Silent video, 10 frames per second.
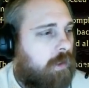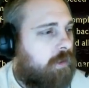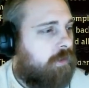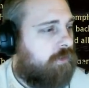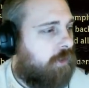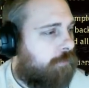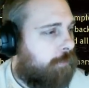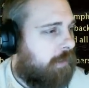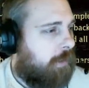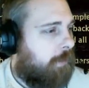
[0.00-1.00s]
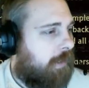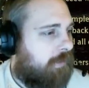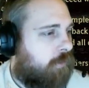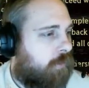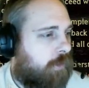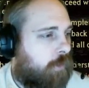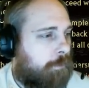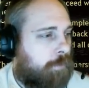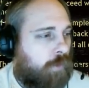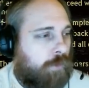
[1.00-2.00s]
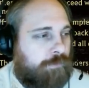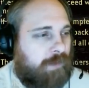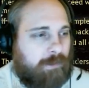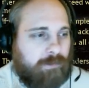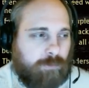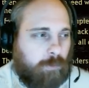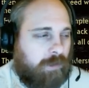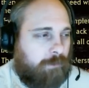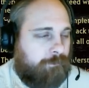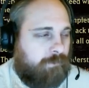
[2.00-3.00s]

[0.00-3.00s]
So if we go ahead and look at our profile as well,